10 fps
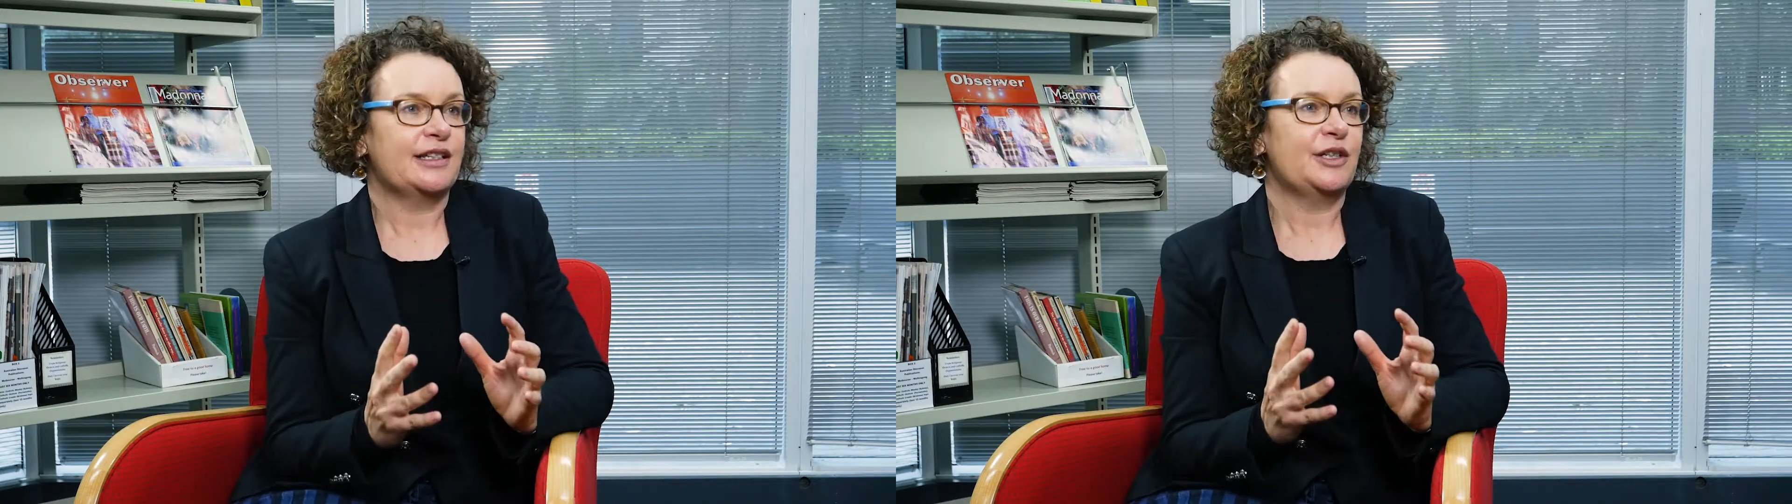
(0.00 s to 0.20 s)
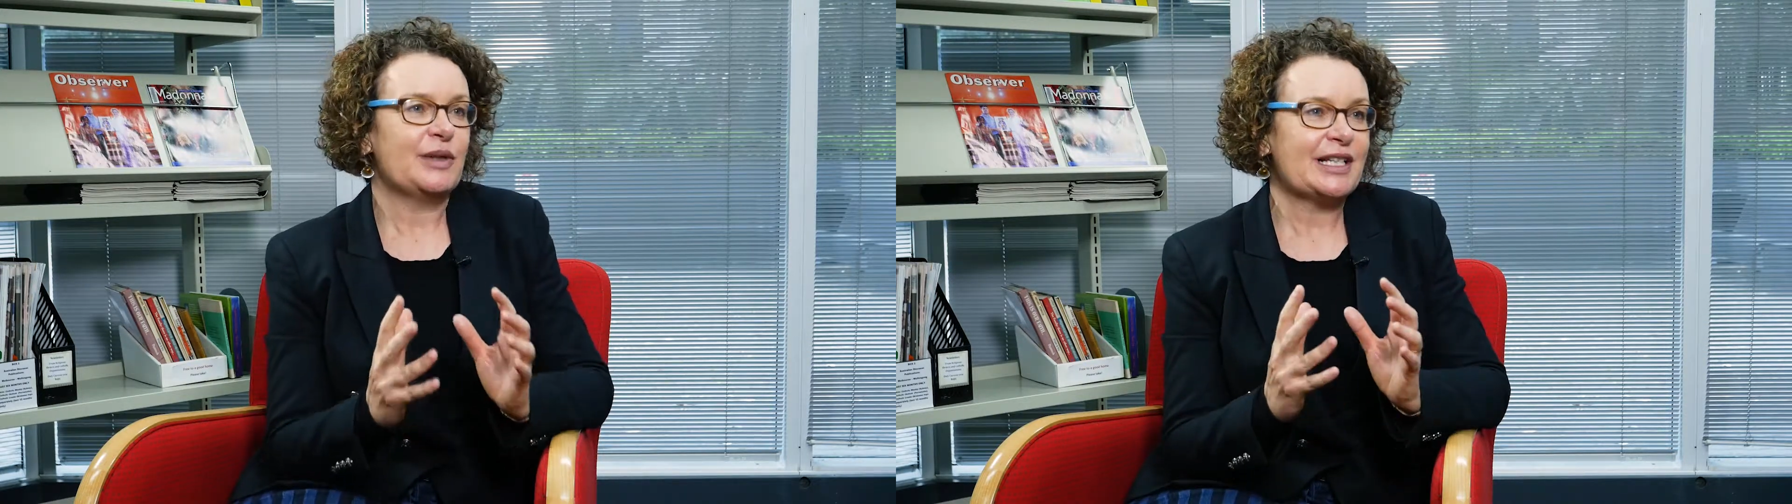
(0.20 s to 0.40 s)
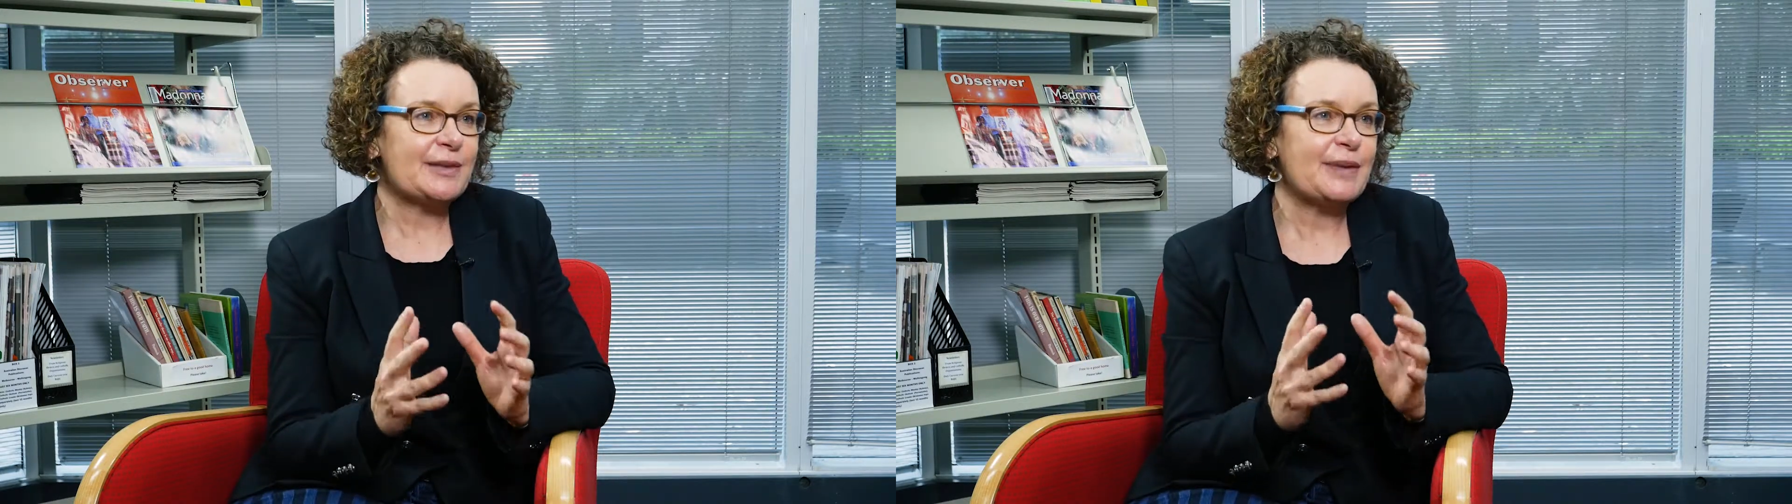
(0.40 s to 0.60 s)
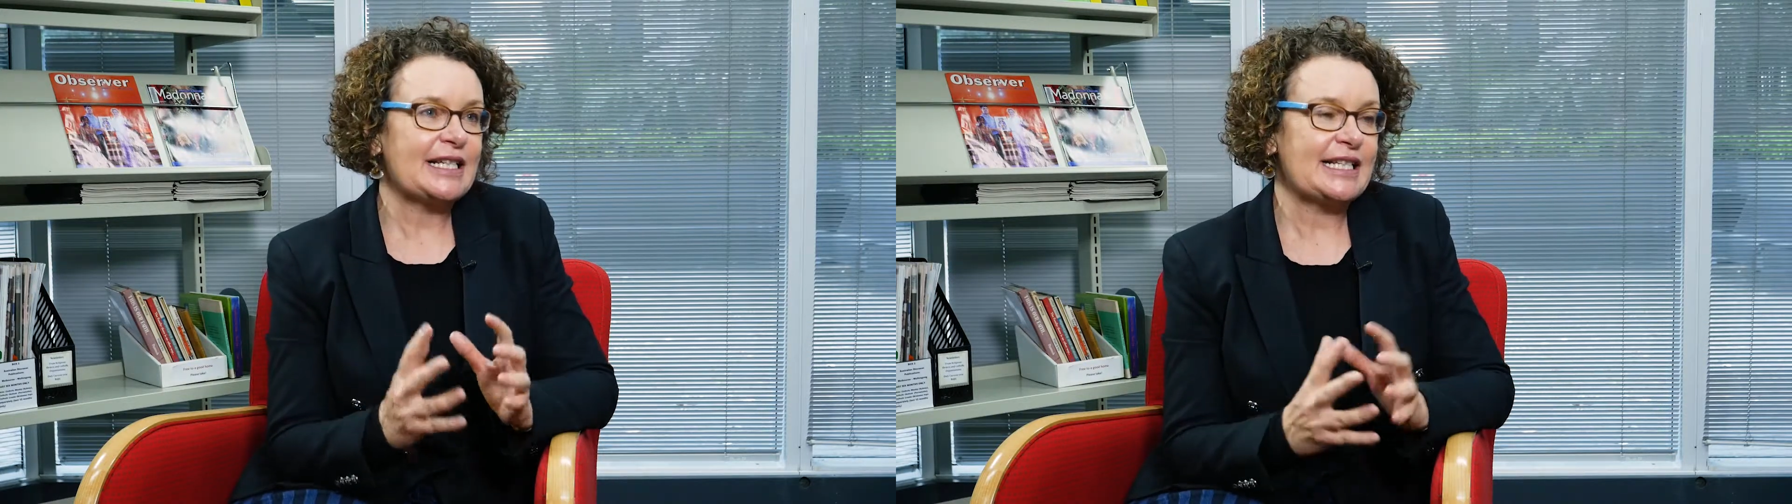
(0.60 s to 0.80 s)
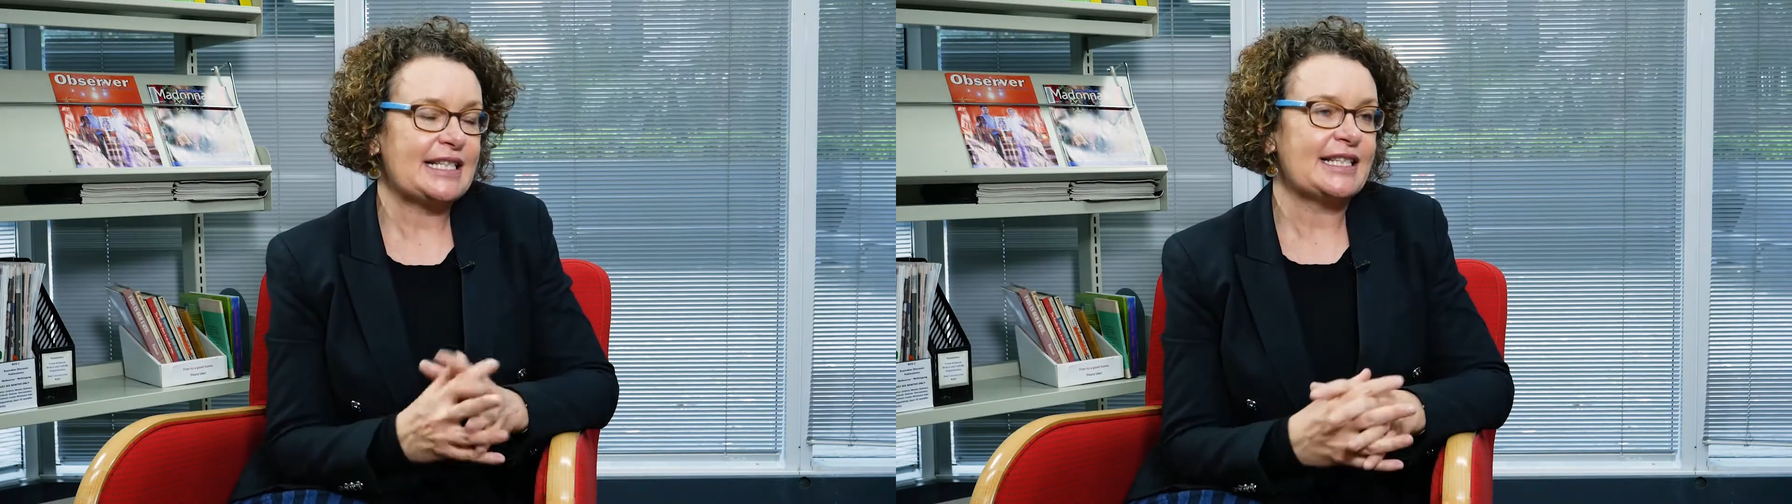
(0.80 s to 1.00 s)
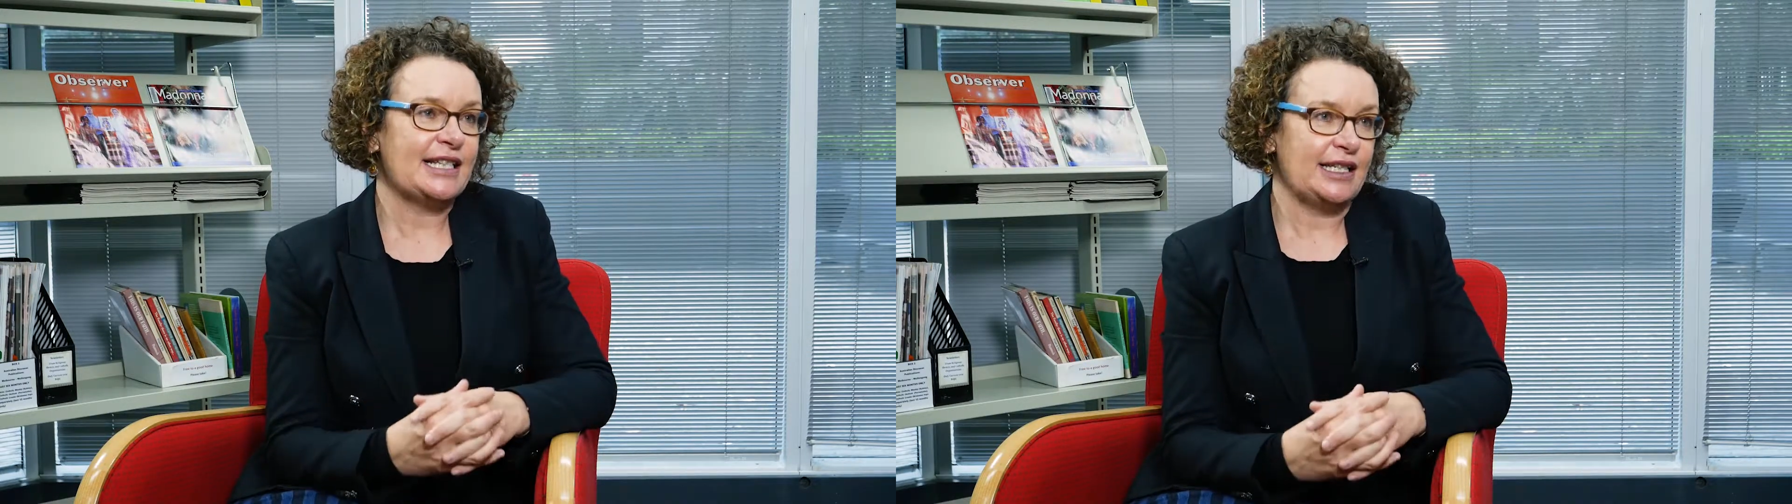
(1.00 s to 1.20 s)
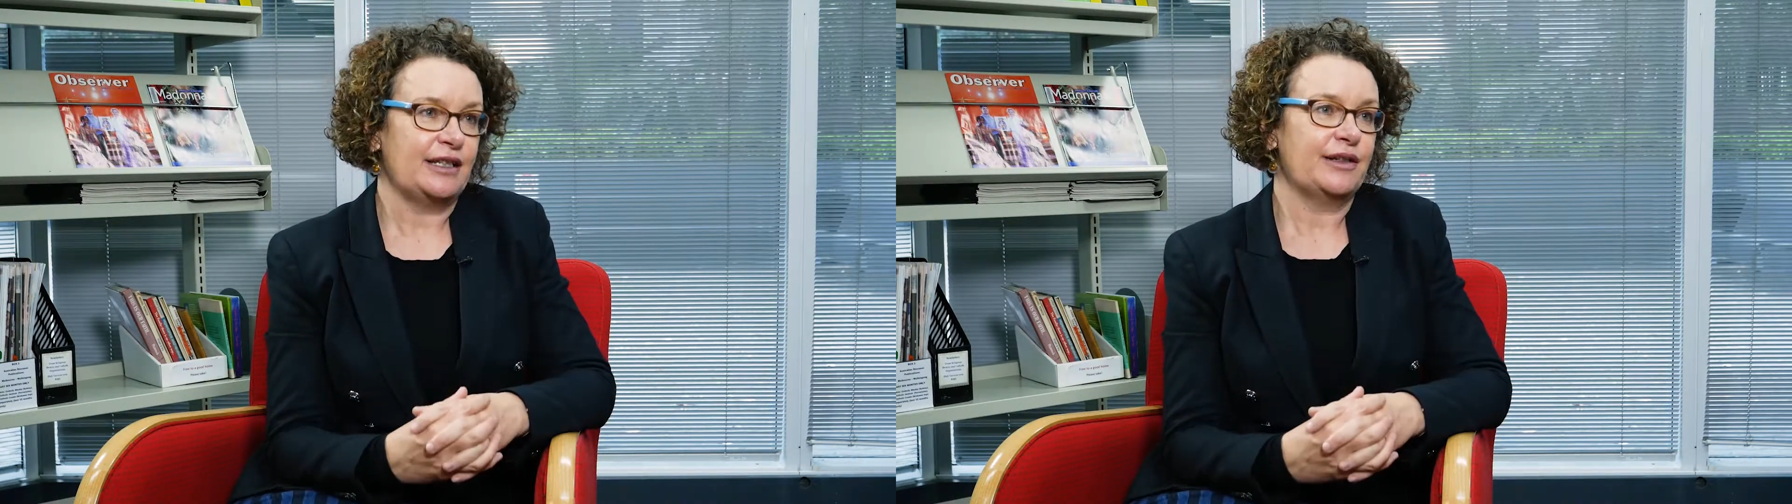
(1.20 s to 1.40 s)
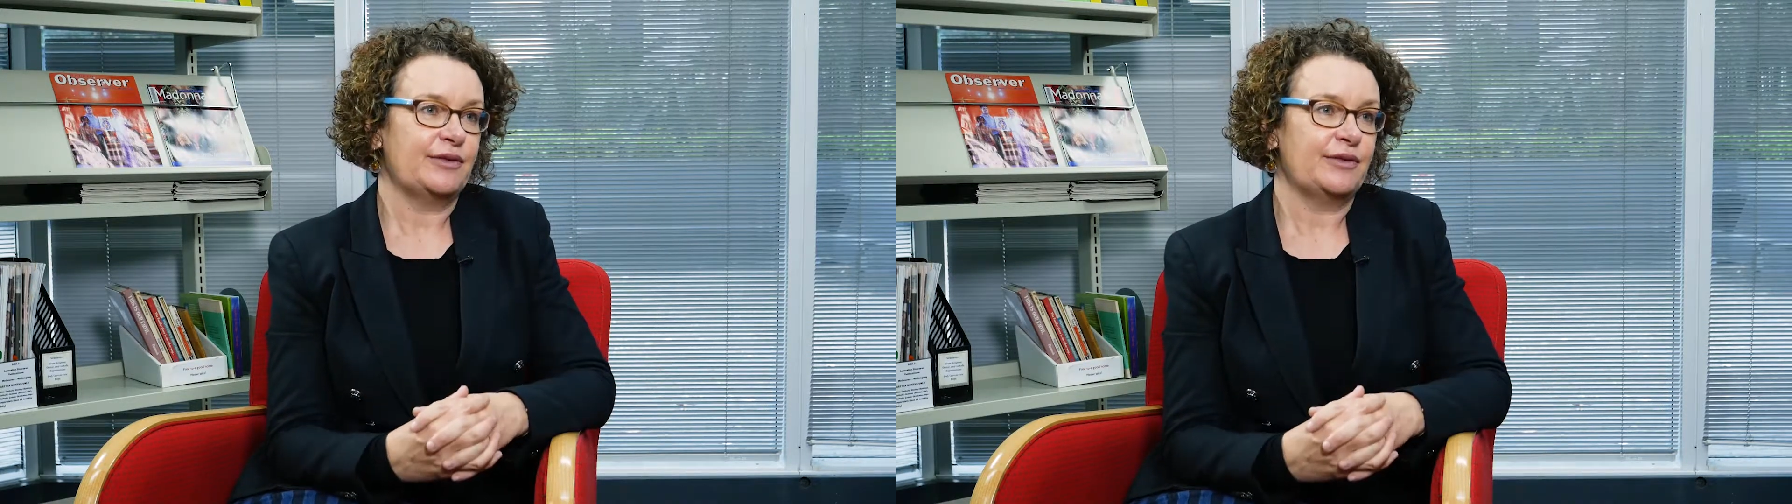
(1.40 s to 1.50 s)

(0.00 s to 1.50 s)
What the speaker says: you would expect to see